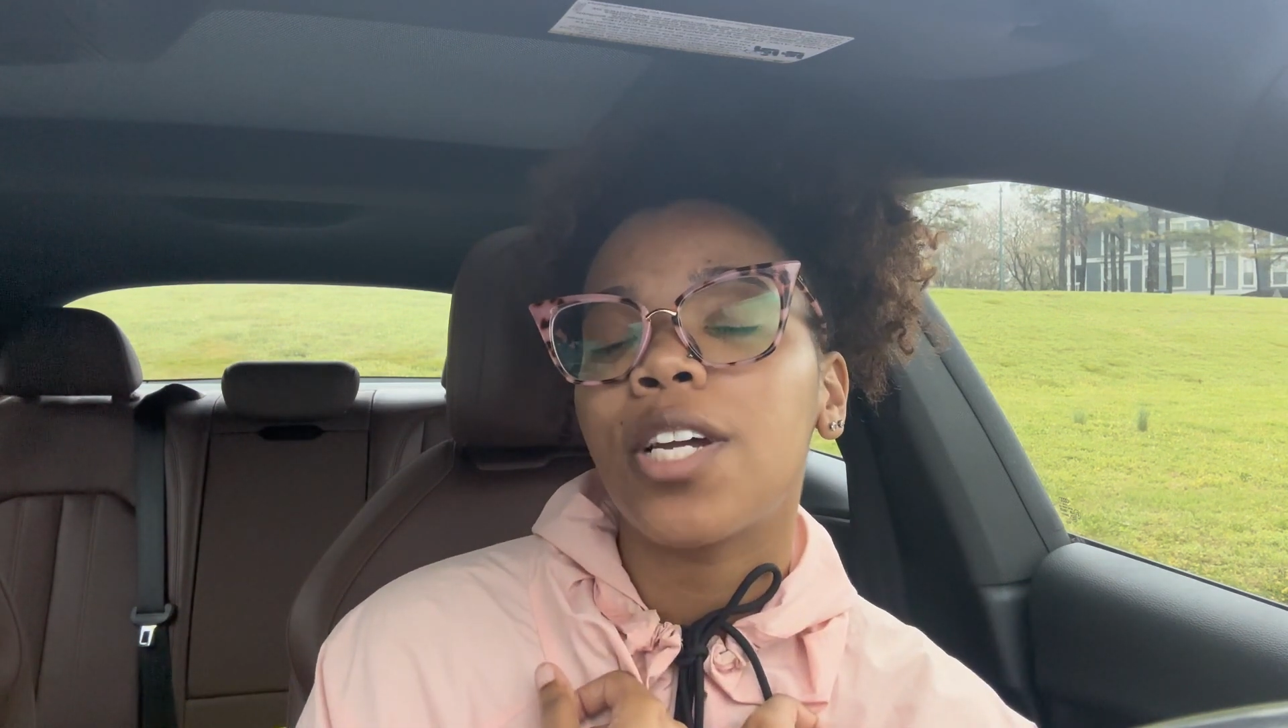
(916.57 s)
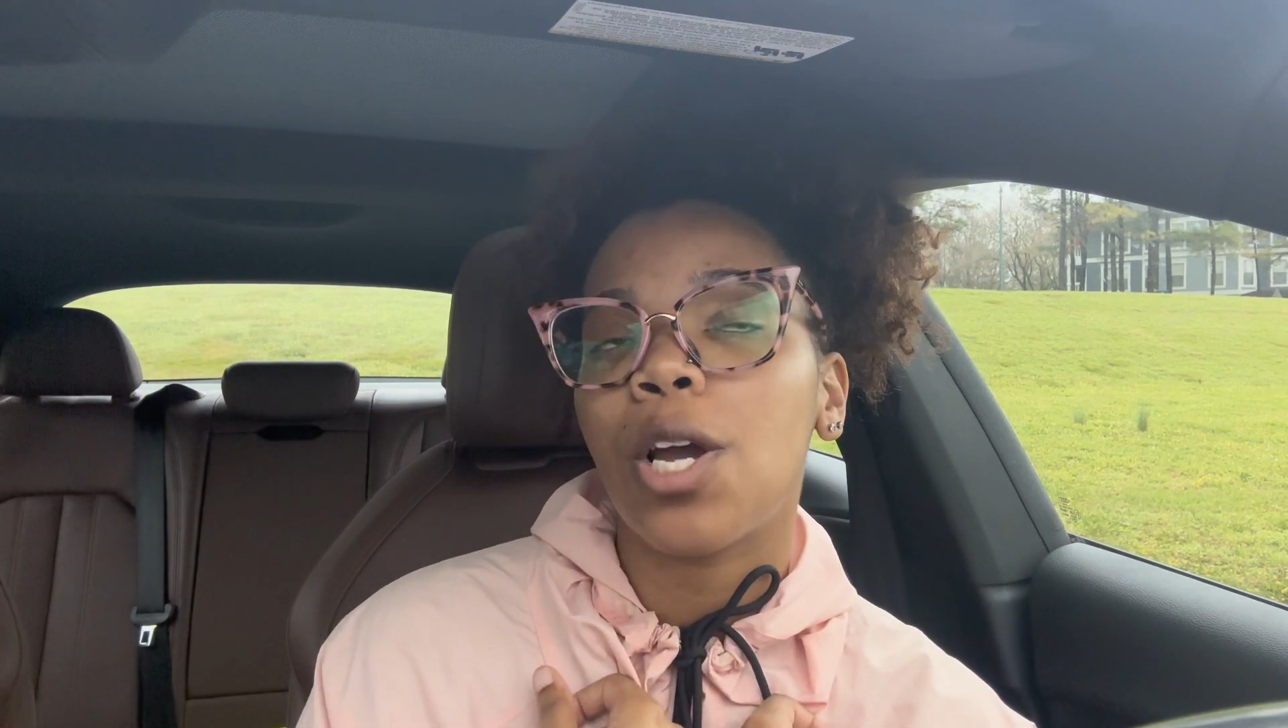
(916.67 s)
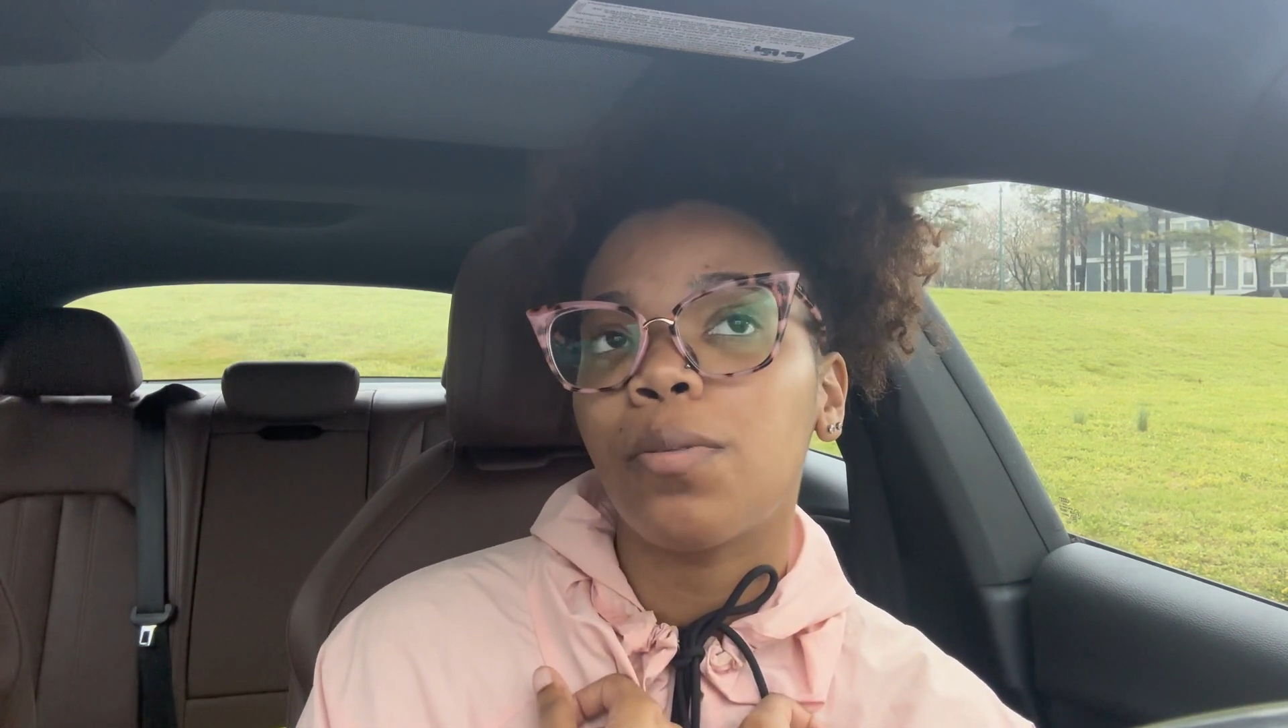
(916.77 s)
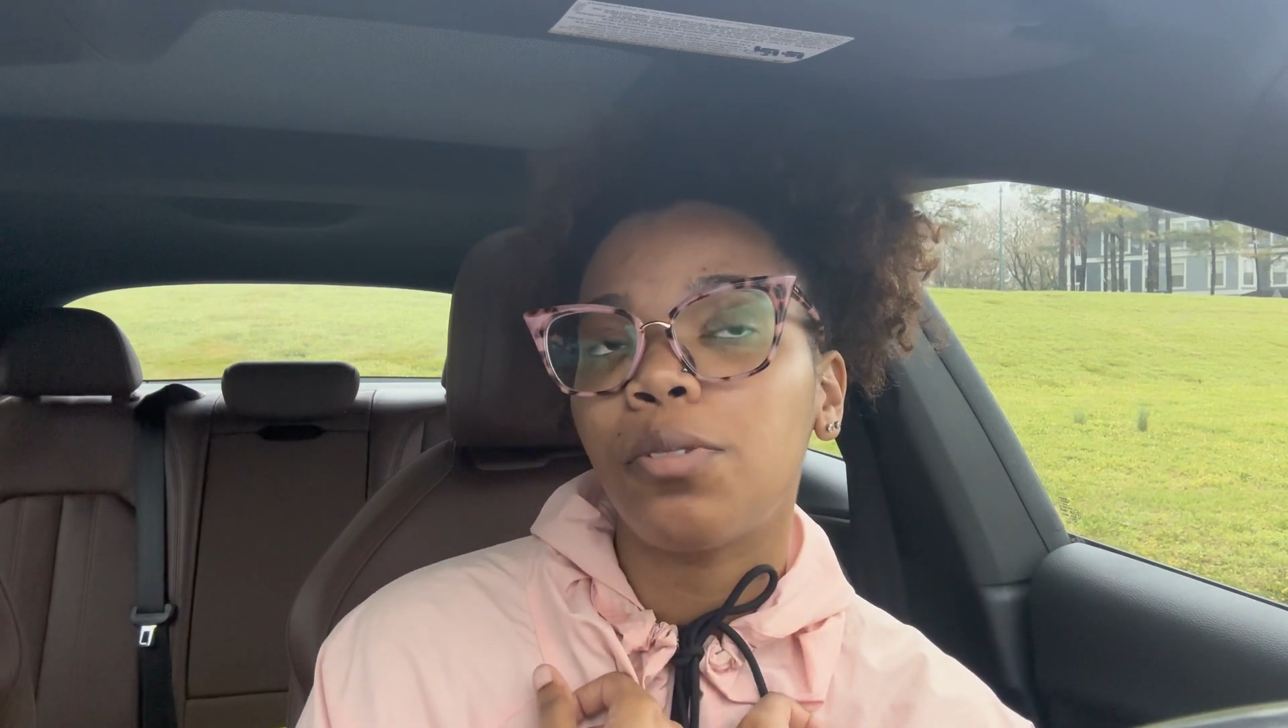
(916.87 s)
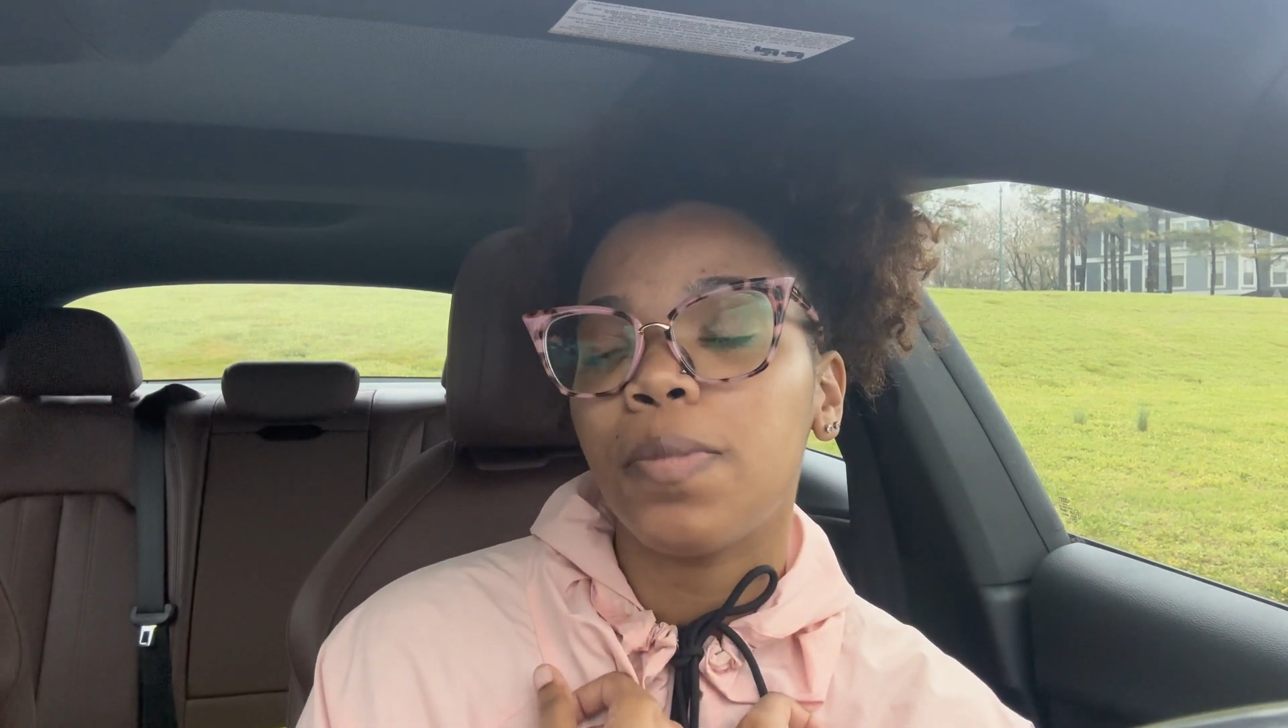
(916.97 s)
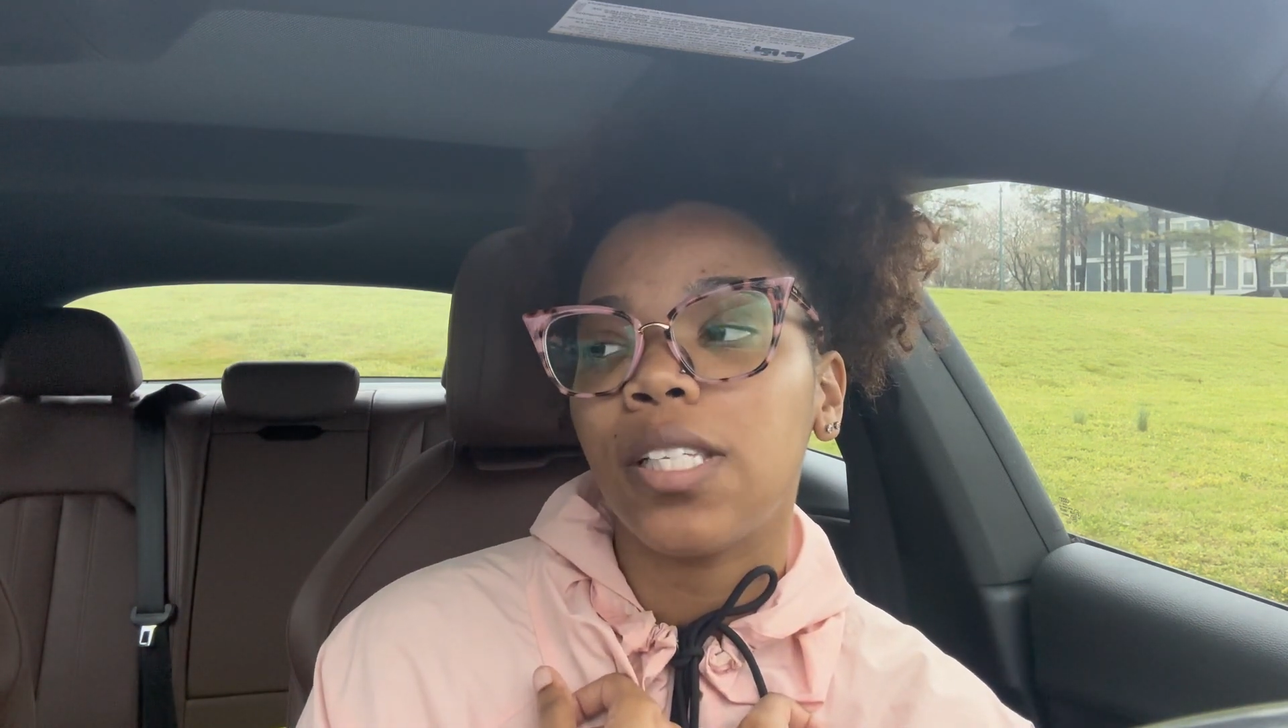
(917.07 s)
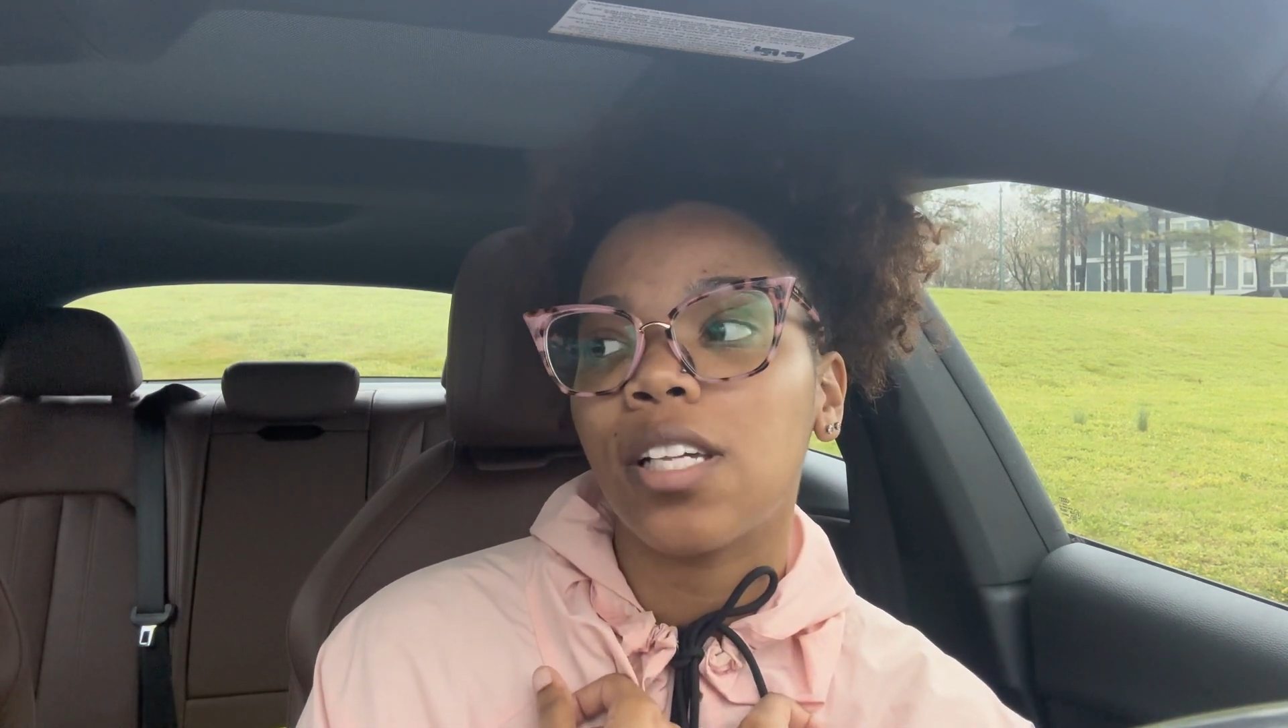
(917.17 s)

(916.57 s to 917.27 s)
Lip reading: helps me